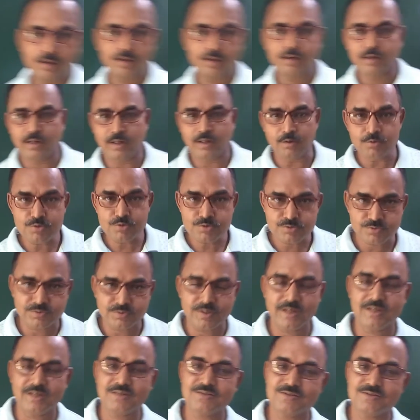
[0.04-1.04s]
Hello
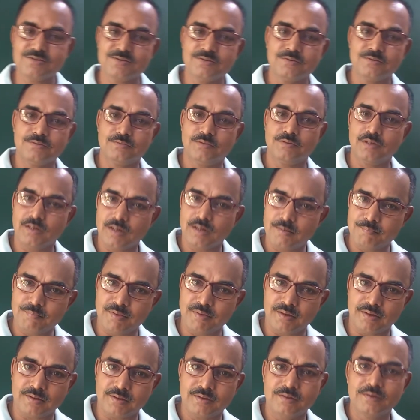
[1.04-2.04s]
students, welcome
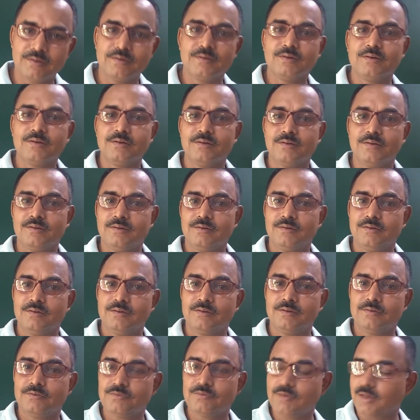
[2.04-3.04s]
back.
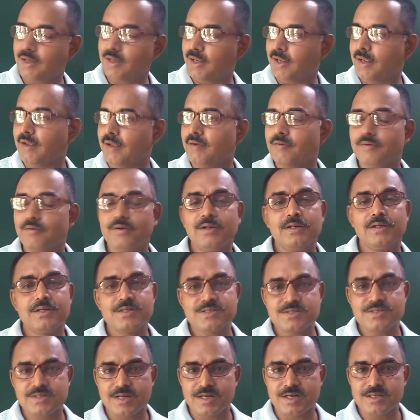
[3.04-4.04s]
Today we will
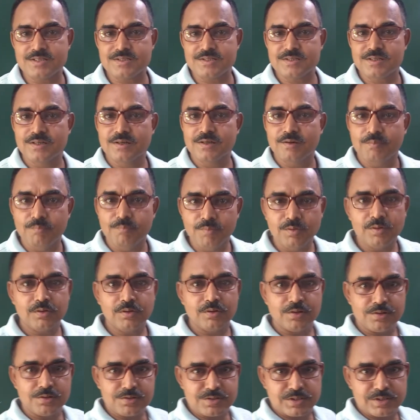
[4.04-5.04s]
discuss mole
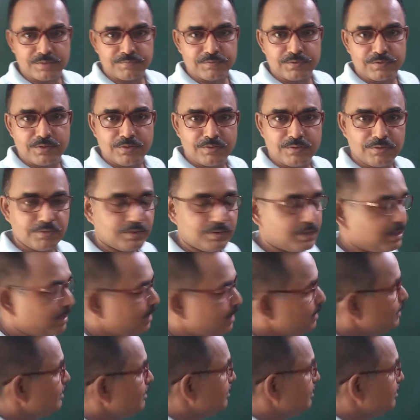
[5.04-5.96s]
concept. Okay,